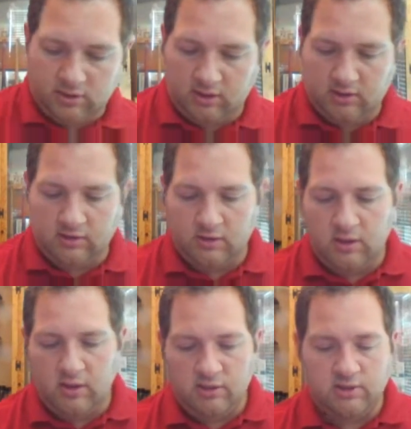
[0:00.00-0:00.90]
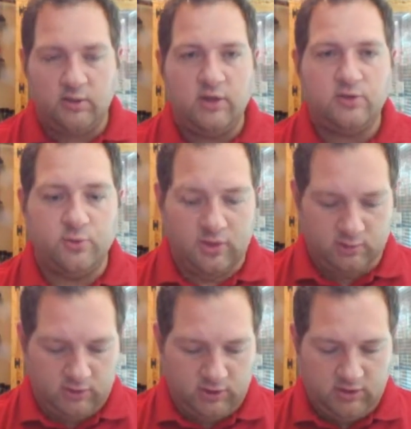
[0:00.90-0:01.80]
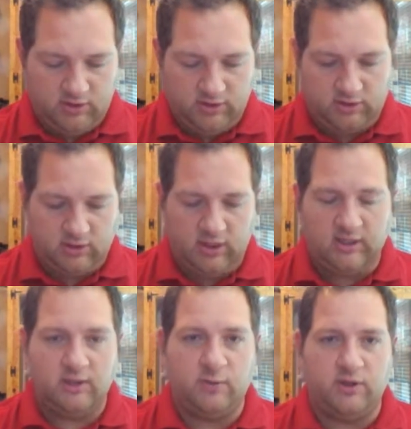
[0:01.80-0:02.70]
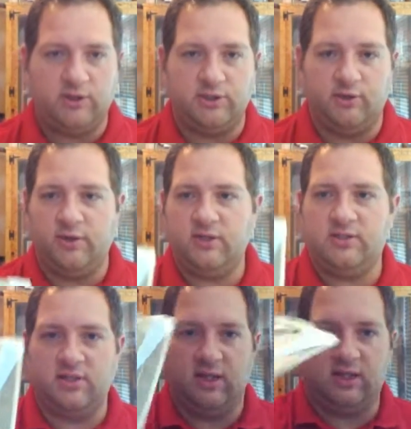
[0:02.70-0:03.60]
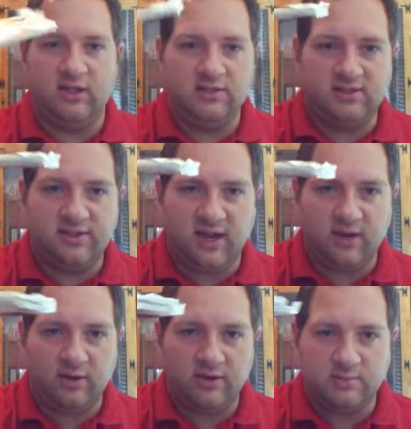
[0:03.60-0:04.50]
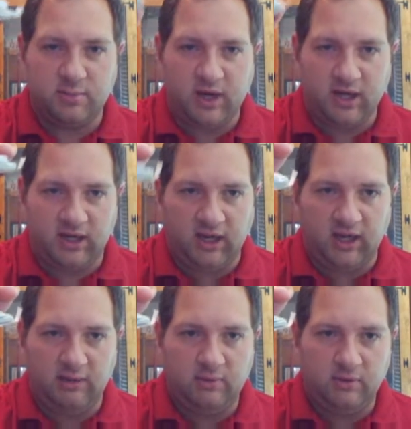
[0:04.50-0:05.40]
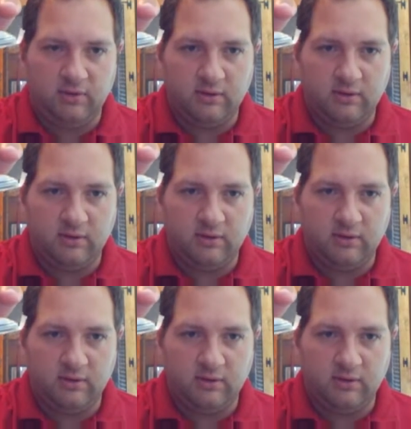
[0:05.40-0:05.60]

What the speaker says: player. So here's one I did want to show this. Like, this is how this pack came.